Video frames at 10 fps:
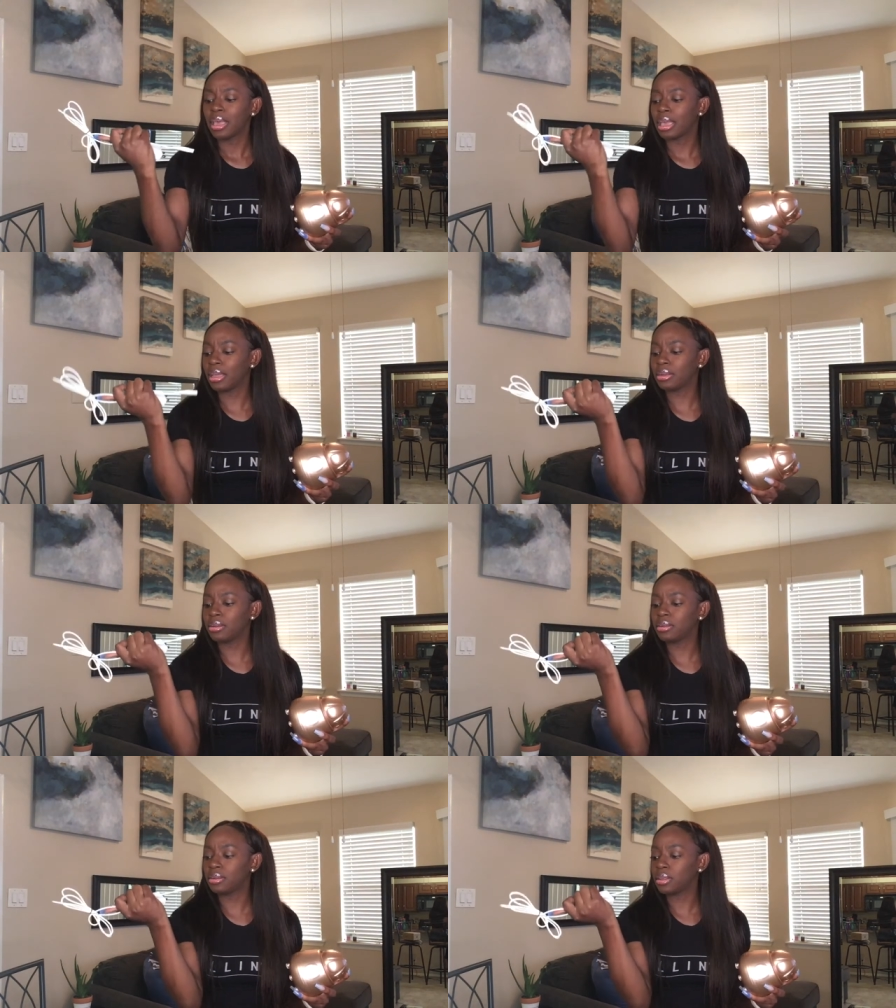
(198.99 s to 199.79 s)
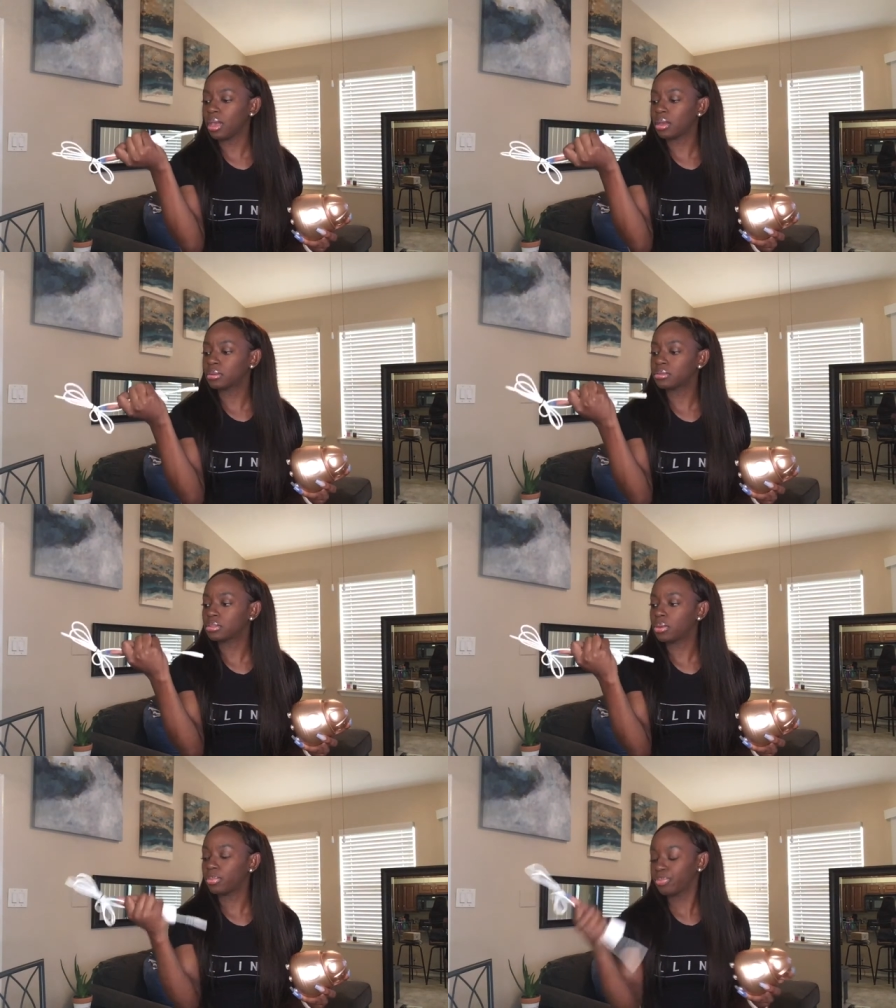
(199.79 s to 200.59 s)
And yeah, so
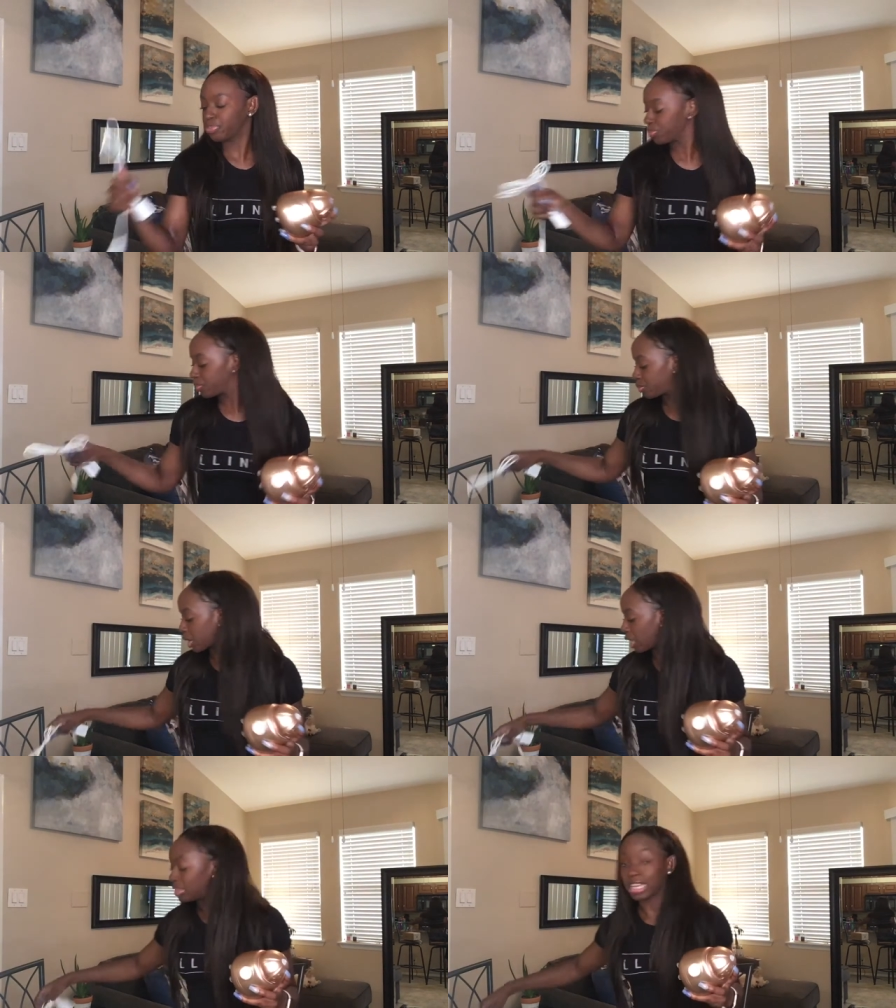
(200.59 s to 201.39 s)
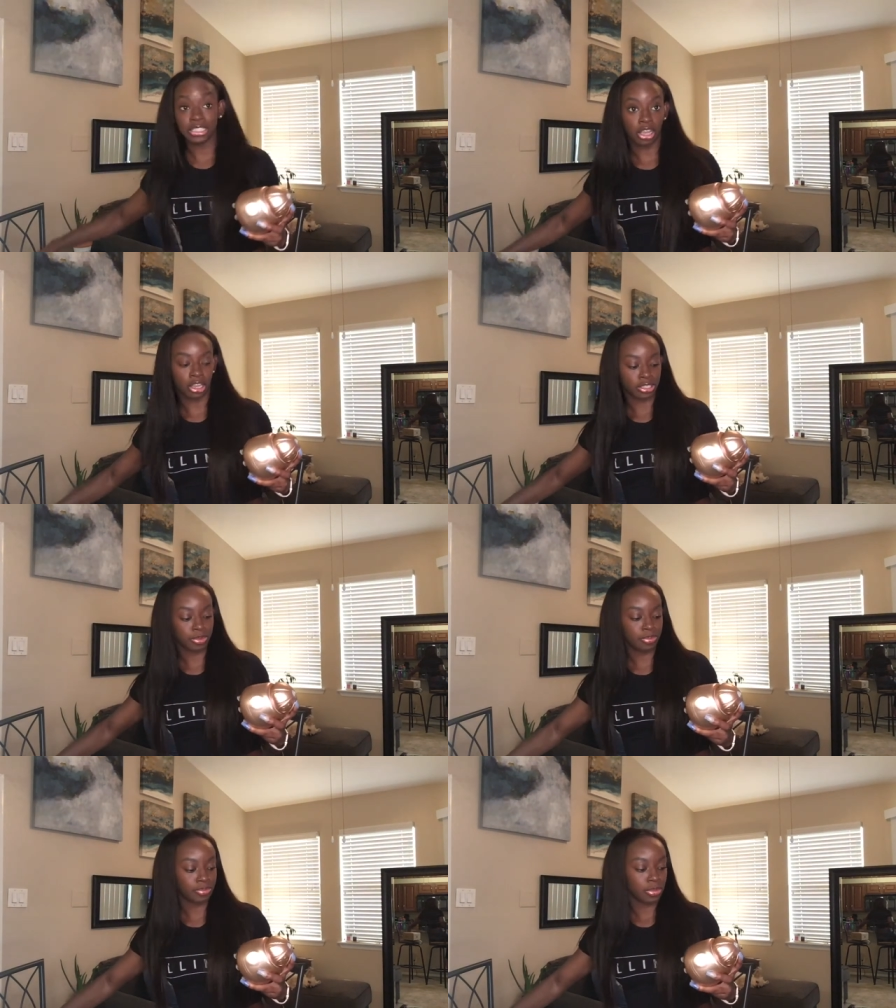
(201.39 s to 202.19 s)
that's awesome.
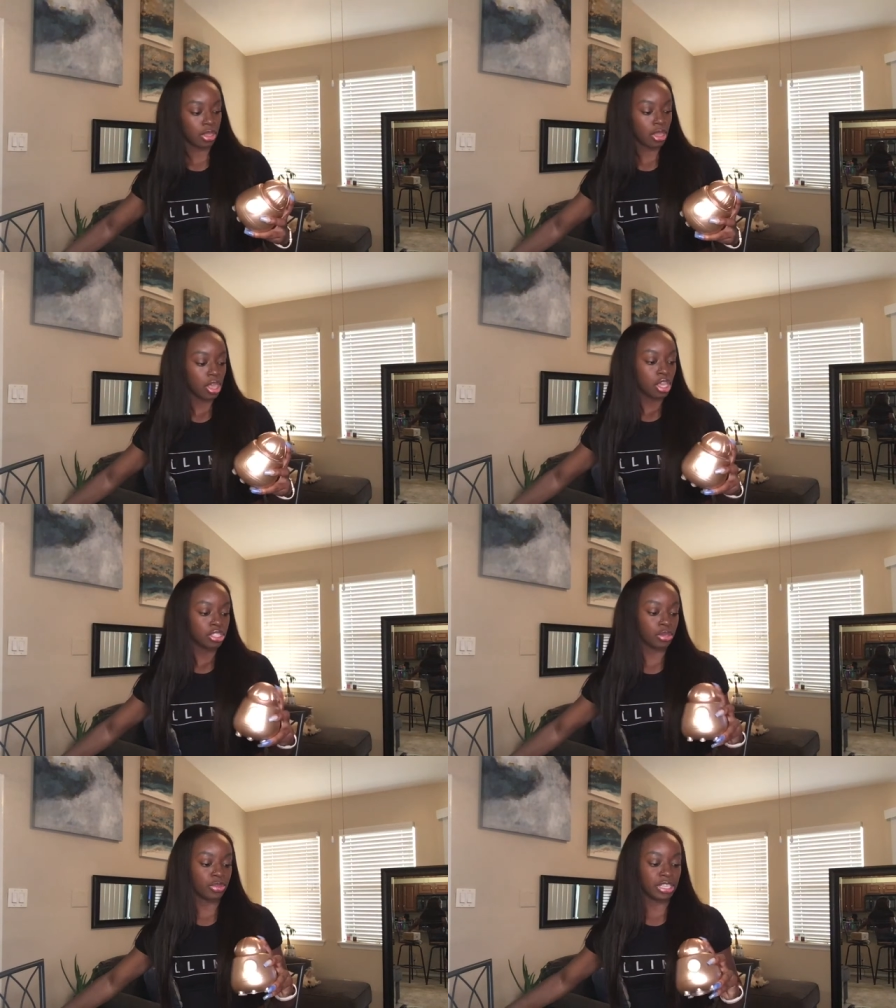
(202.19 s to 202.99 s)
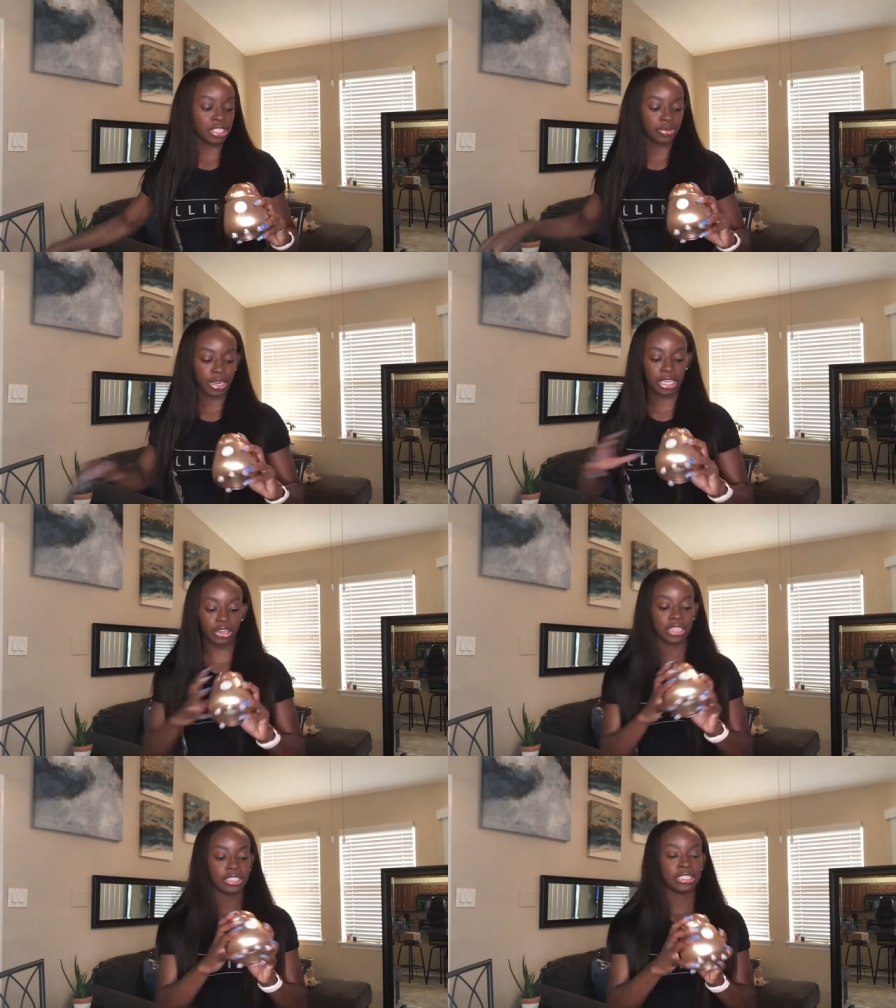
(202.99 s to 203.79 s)
So this right here
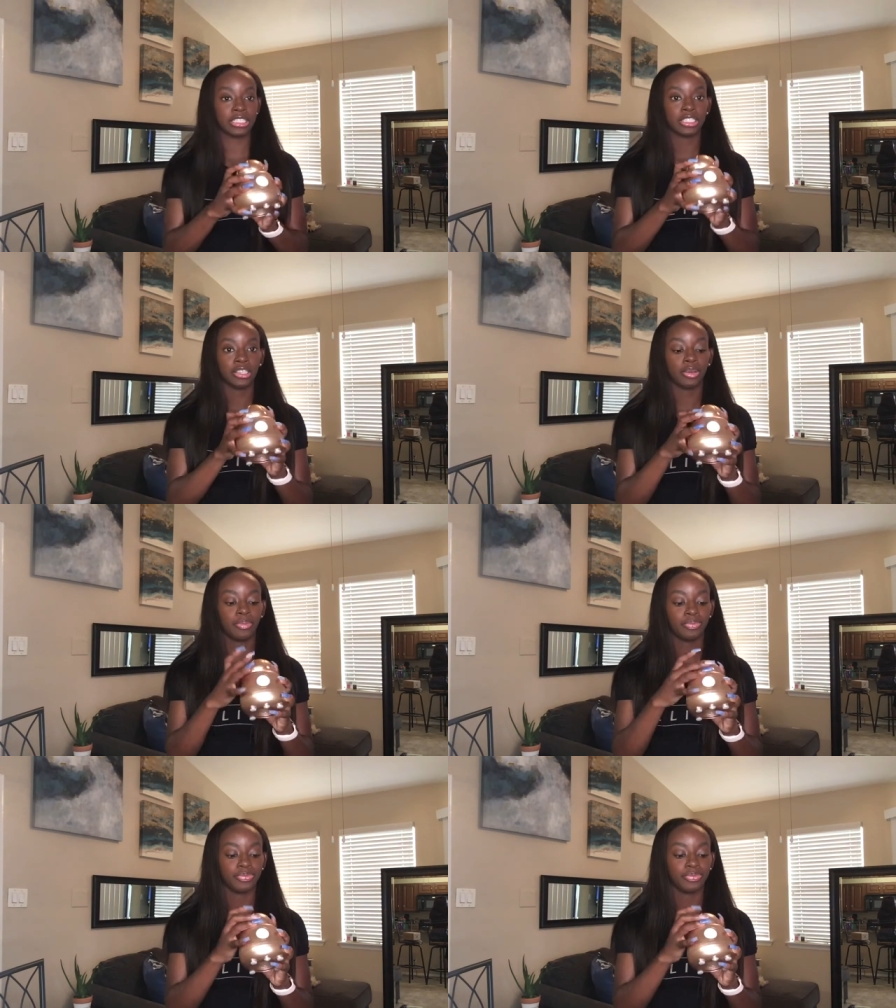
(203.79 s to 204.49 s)
is the system.